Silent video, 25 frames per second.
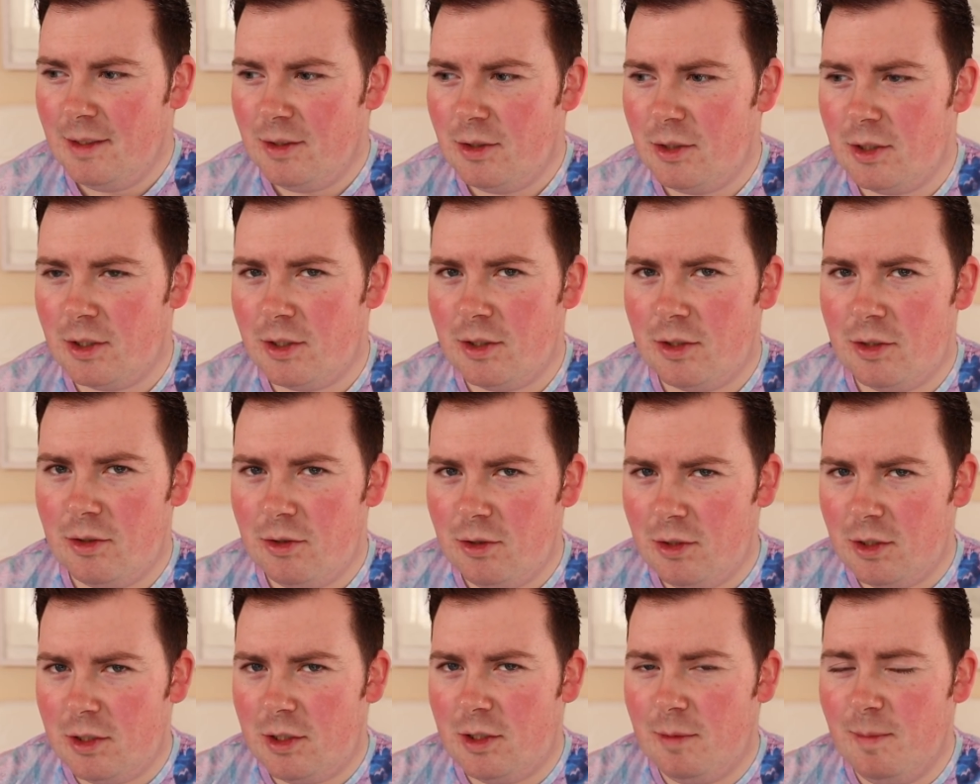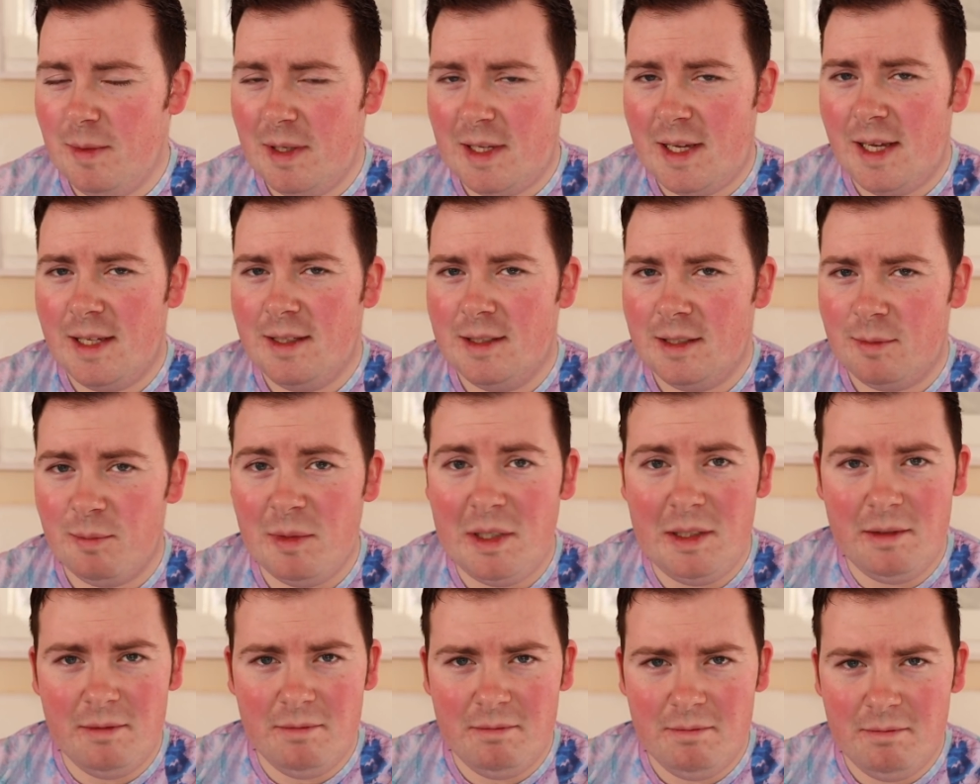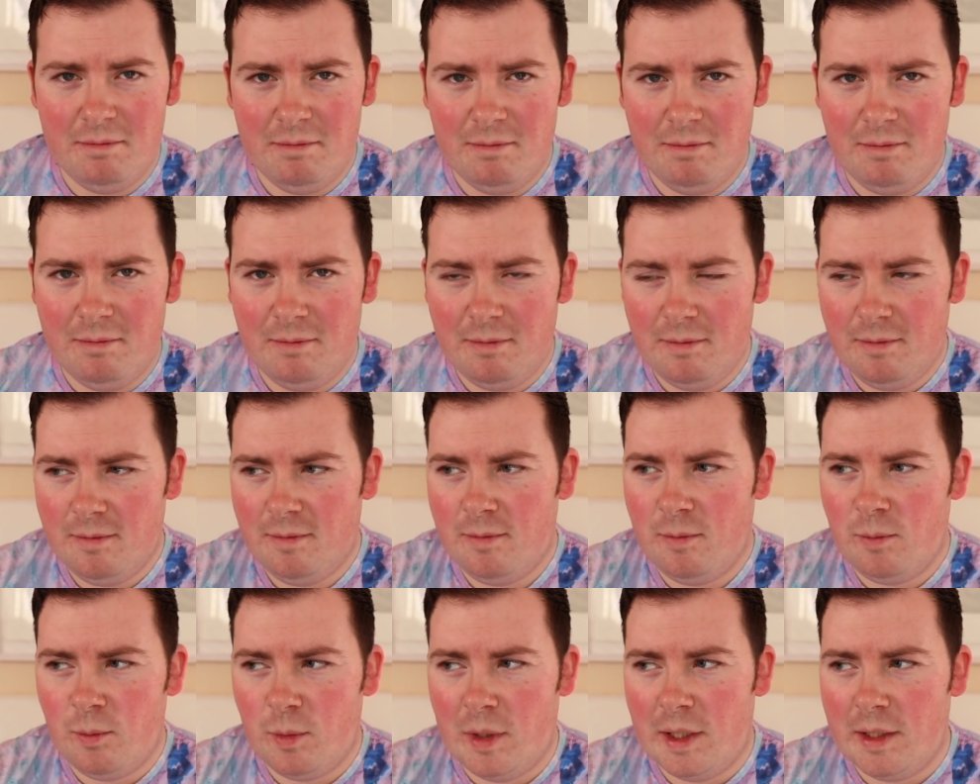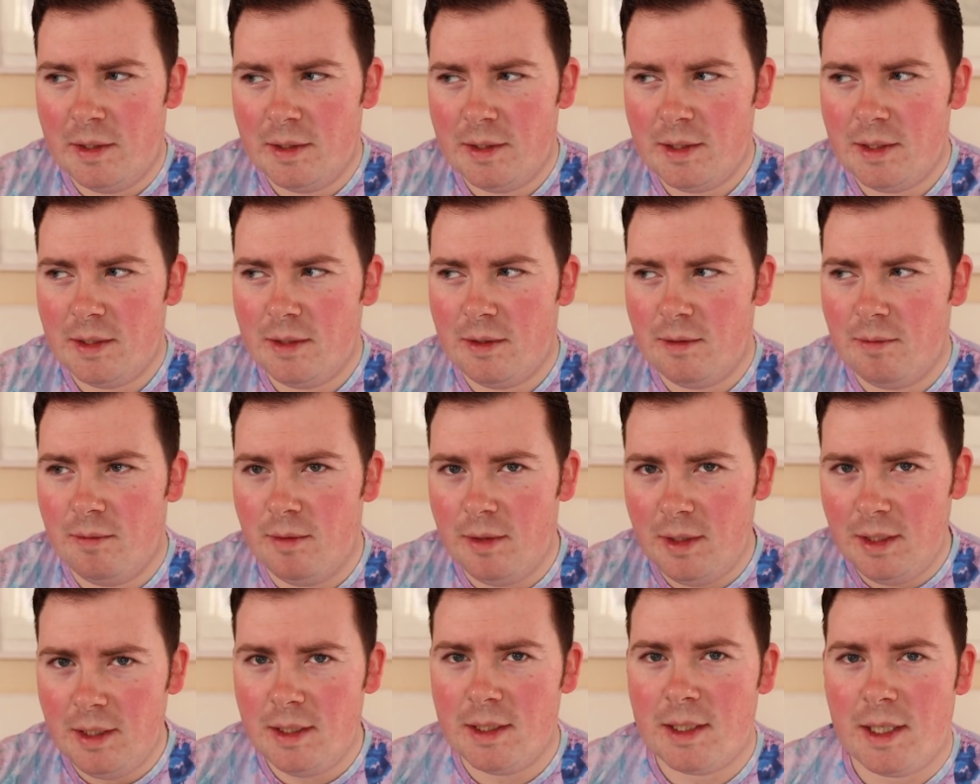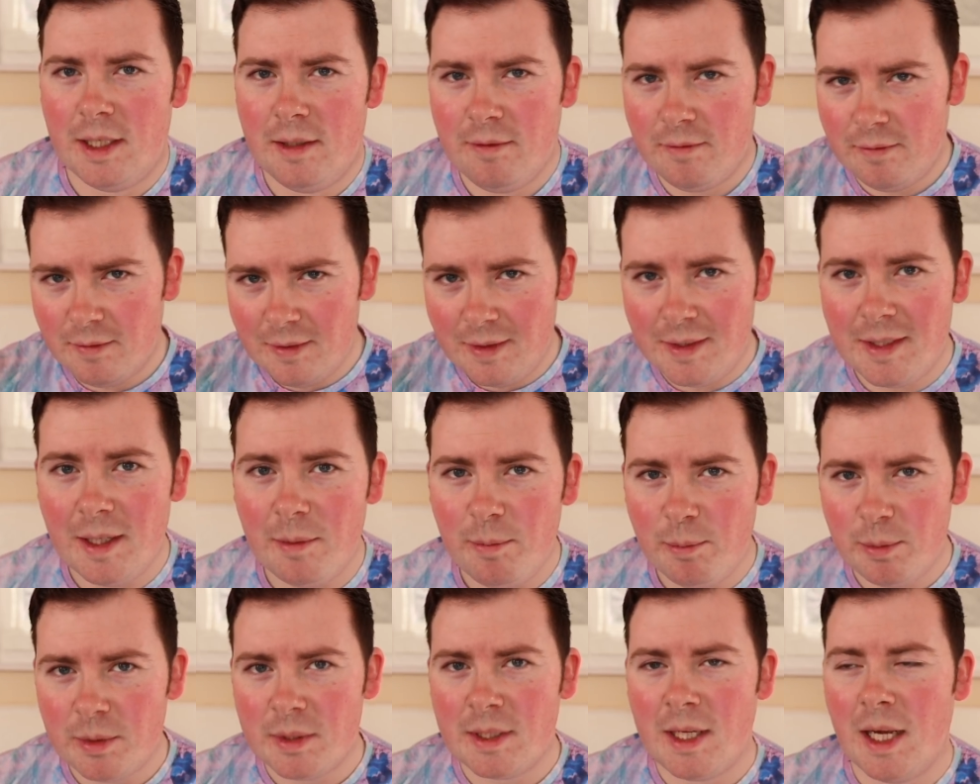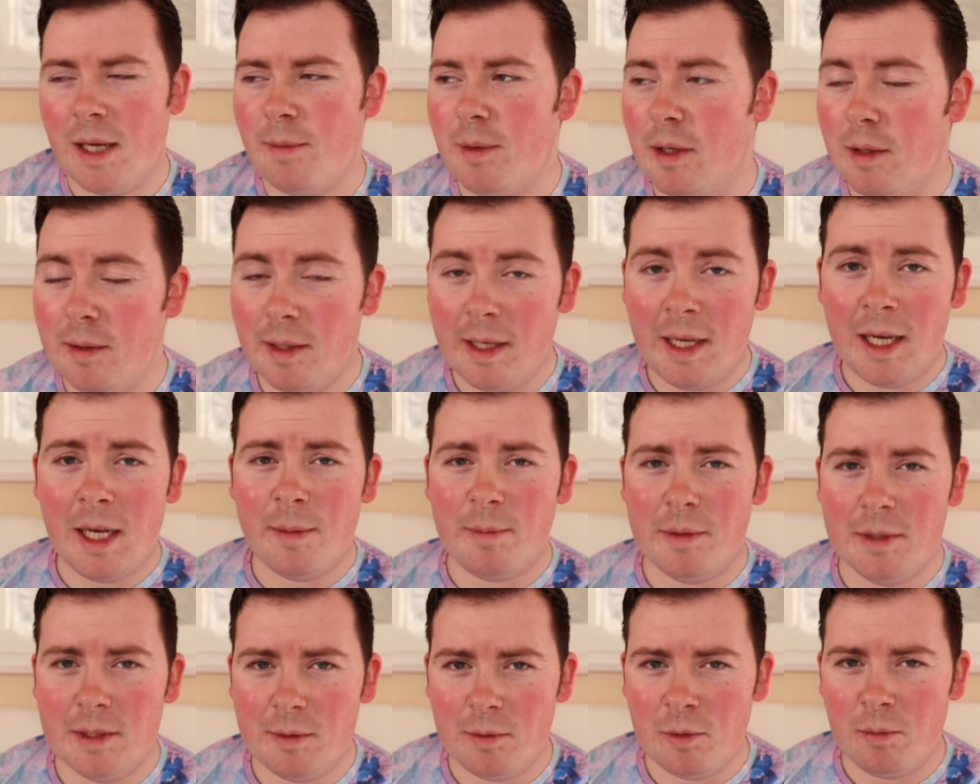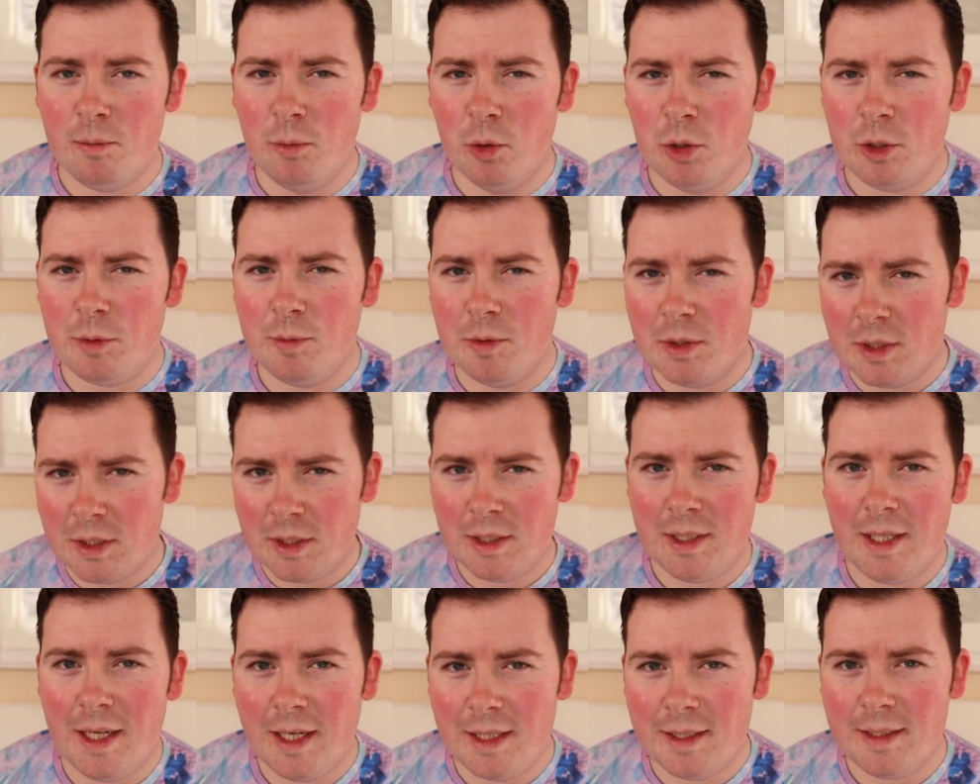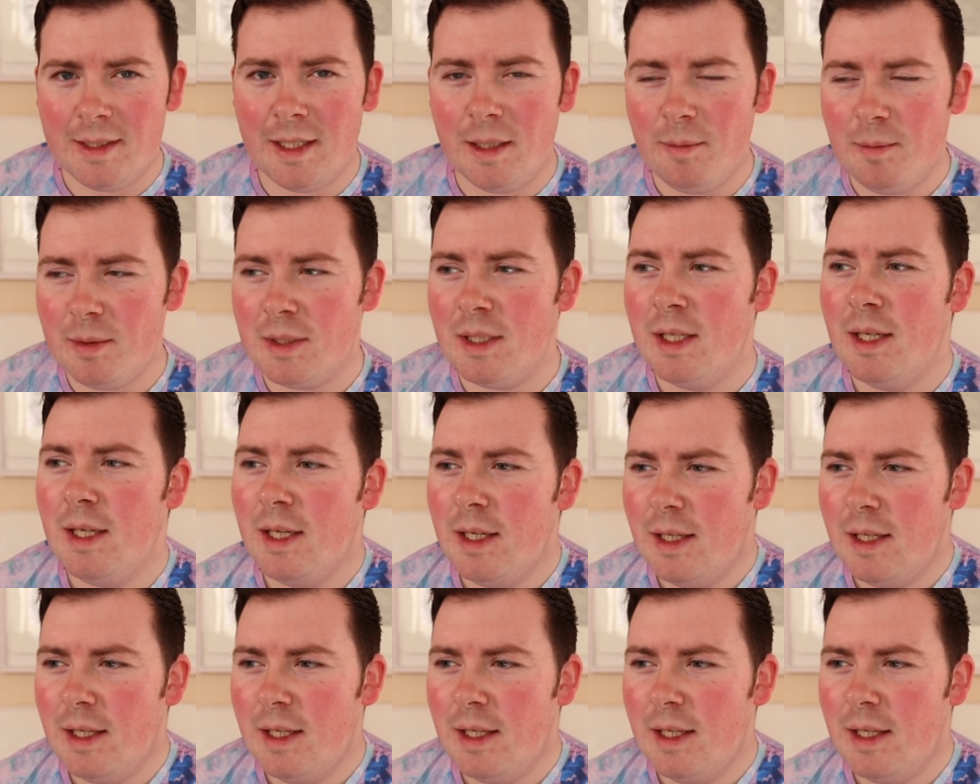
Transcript: Just to make ends meet whilst these kind of dips happen. It happens with most musicians, there are dips.